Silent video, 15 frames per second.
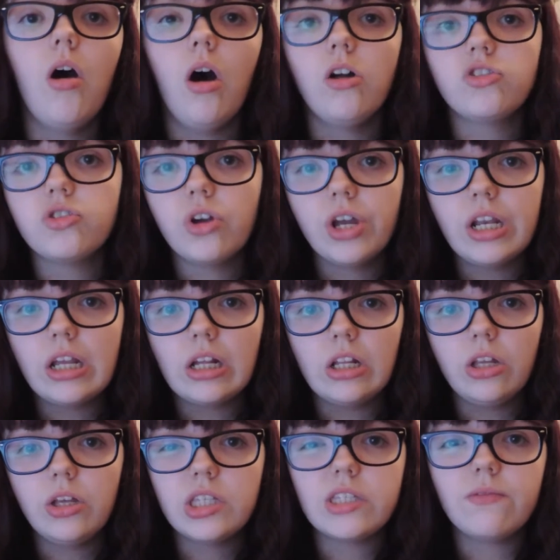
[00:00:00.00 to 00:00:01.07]
I'll try and
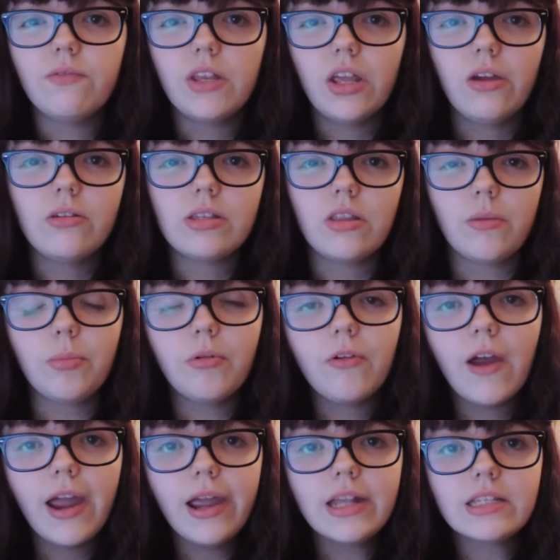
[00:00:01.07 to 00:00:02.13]
include some videos of the
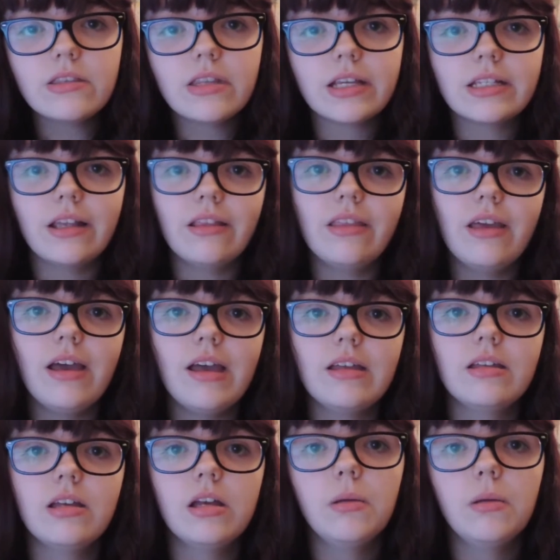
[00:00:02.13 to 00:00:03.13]
parades and things like that,